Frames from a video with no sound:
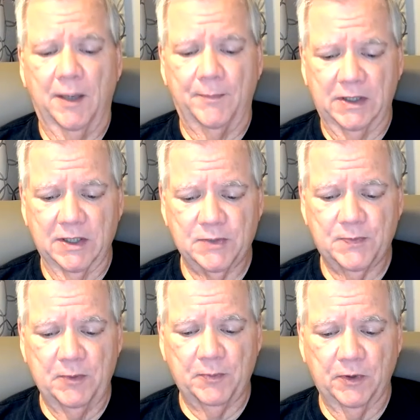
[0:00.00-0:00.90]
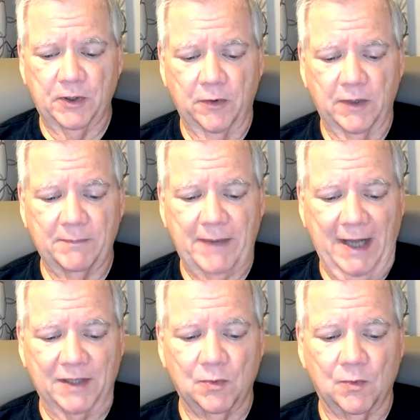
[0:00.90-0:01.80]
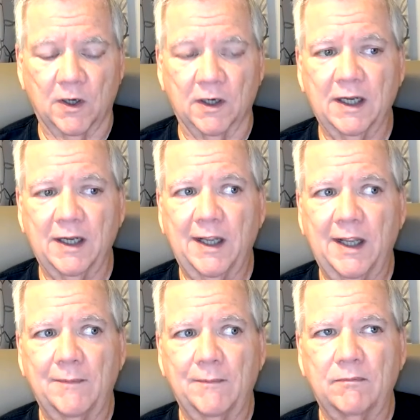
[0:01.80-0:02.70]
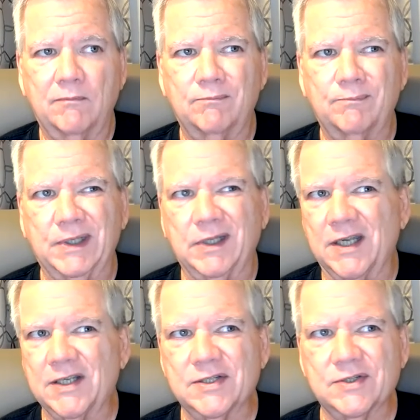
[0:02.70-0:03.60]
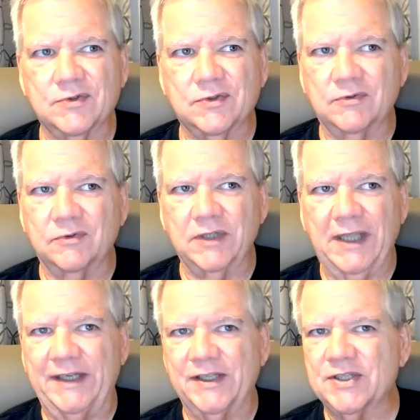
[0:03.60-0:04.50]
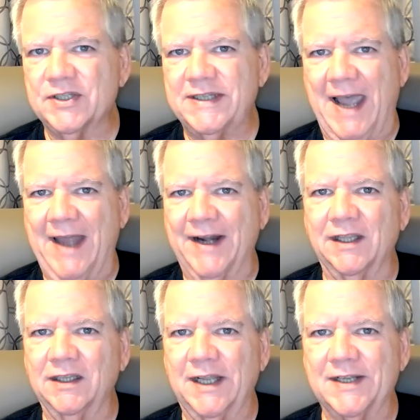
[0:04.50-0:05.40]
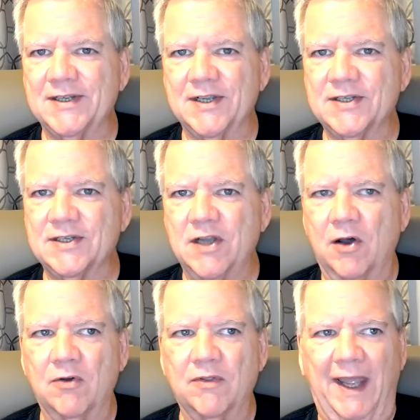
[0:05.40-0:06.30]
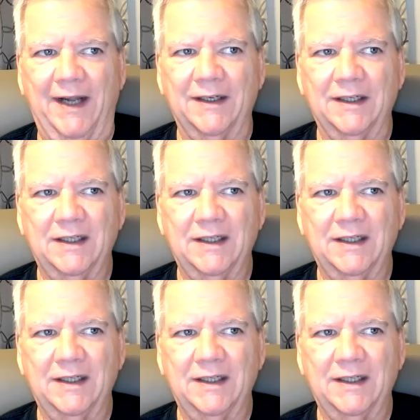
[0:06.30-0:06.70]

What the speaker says: because people are going back to work, because latest data lets us know that